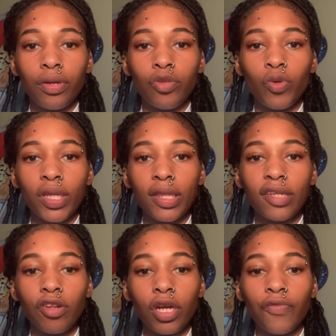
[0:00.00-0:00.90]
Doing
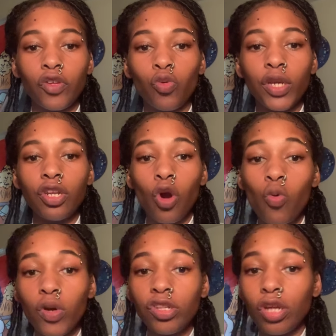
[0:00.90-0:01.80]
things that are good for you. We know
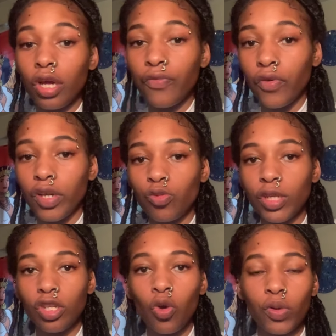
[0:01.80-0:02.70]
what's good for us.
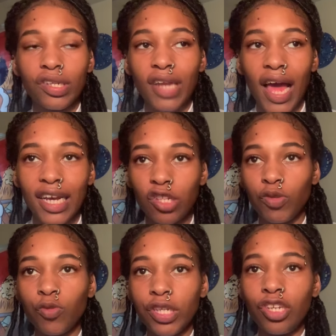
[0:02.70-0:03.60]
We know what's not, because
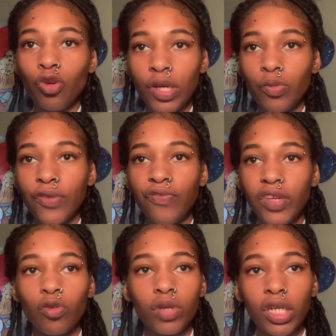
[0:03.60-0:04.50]
when we do it, we
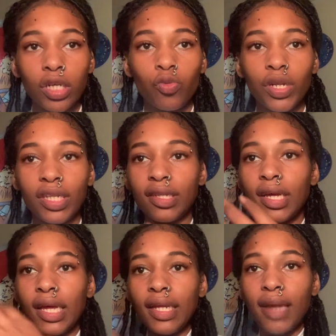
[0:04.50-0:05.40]
feel good. When it's
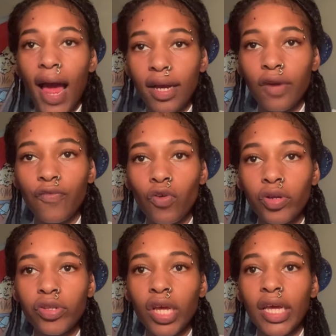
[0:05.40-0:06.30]
not good for
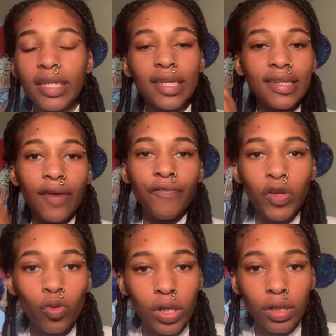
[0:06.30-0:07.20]
us, it does not
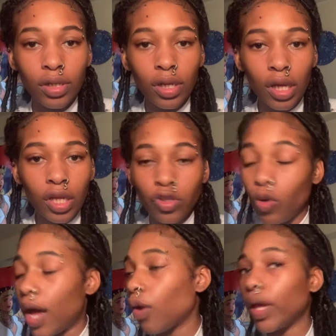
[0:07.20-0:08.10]
feel good.
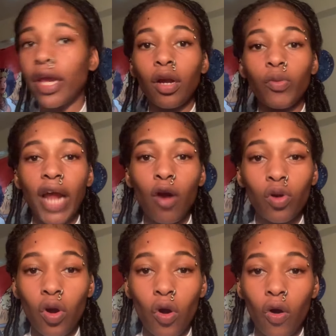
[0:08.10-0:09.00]
So I don't care. With
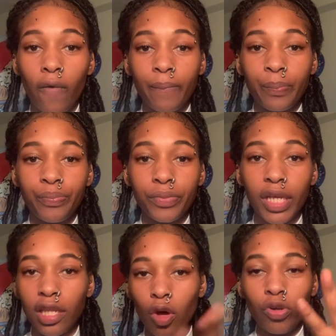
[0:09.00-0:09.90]
alcohol,
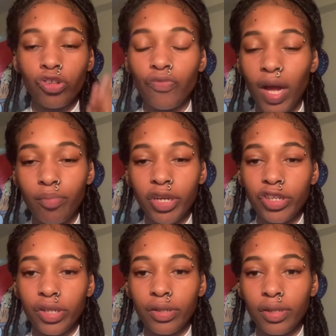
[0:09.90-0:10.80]
it lowers your
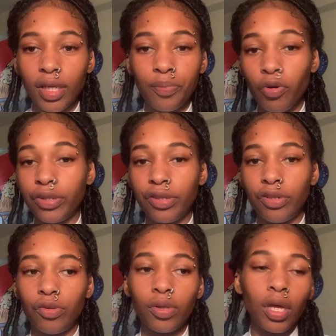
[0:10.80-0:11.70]
vibration. It poisons
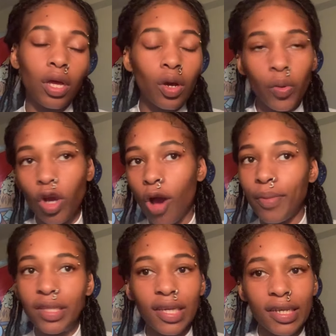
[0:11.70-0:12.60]
you. We all
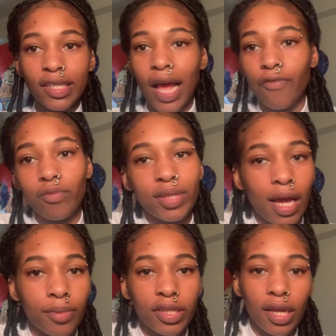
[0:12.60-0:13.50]
may take a shot from
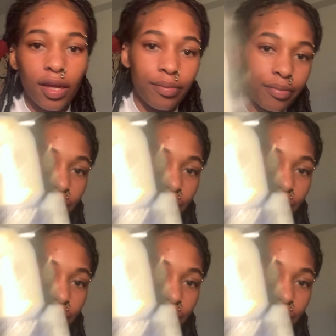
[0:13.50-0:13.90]
time to time.